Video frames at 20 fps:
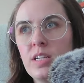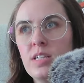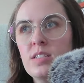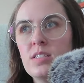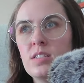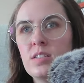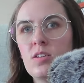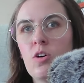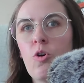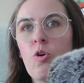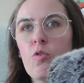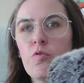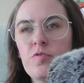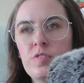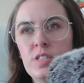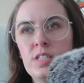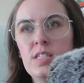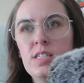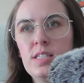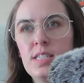dove
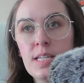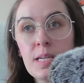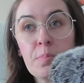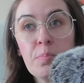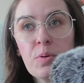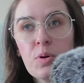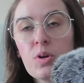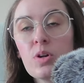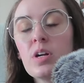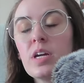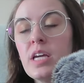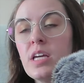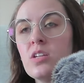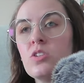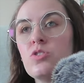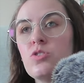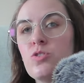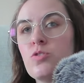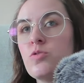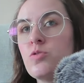deeper
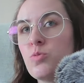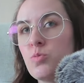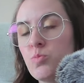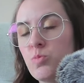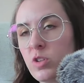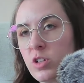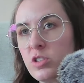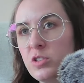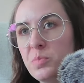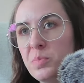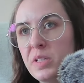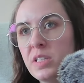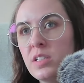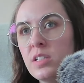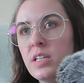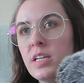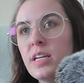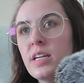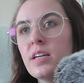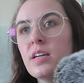into the world
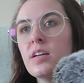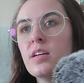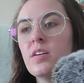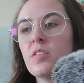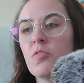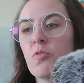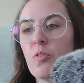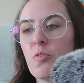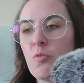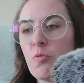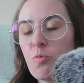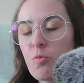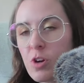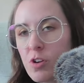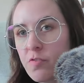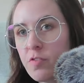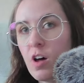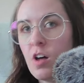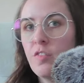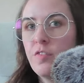building
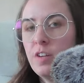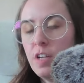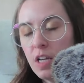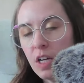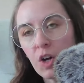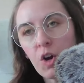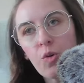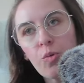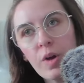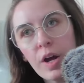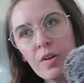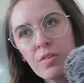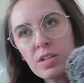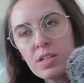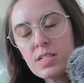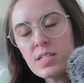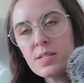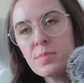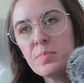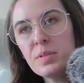revolving around
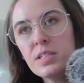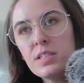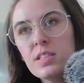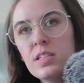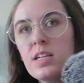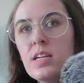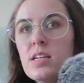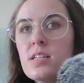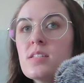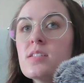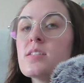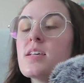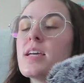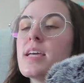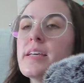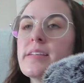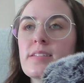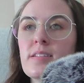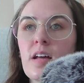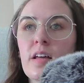his abilities.
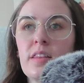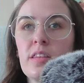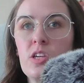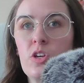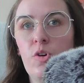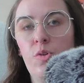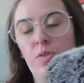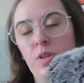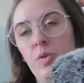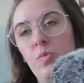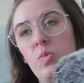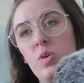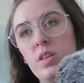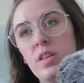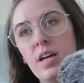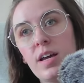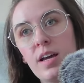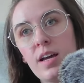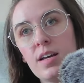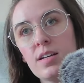He's not the only one
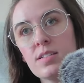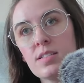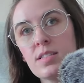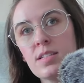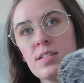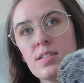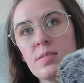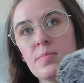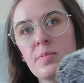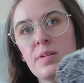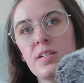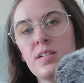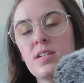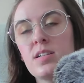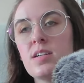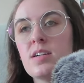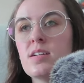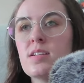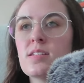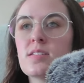that has these
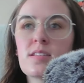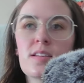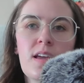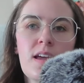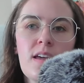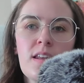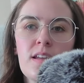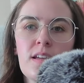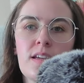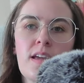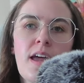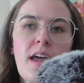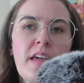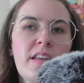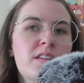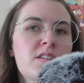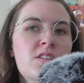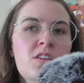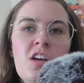abilities, and again,